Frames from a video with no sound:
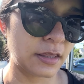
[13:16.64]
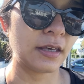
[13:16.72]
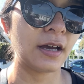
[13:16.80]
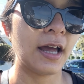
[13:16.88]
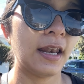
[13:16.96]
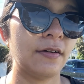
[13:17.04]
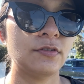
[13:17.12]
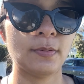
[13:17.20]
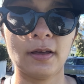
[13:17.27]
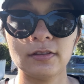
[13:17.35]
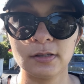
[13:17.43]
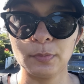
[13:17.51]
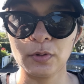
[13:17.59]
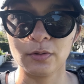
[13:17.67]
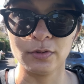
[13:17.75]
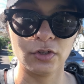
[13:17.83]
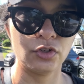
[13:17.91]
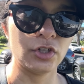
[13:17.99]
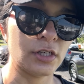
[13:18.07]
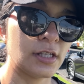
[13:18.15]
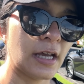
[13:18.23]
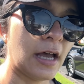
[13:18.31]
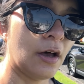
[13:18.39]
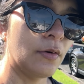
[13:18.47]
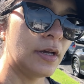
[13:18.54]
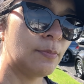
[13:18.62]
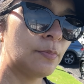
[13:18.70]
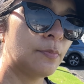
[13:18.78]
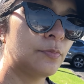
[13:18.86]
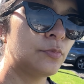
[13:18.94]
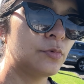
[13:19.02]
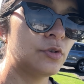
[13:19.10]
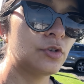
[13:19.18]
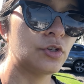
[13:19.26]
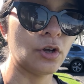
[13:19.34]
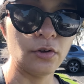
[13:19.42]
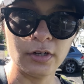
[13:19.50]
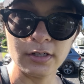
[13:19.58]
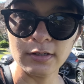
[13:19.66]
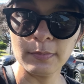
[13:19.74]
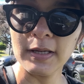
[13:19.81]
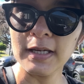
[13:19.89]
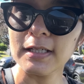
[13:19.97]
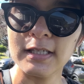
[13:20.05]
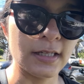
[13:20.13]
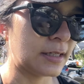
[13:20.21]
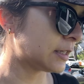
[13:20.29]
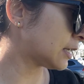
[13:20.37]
thing I loved about this book was just how it showed and depicted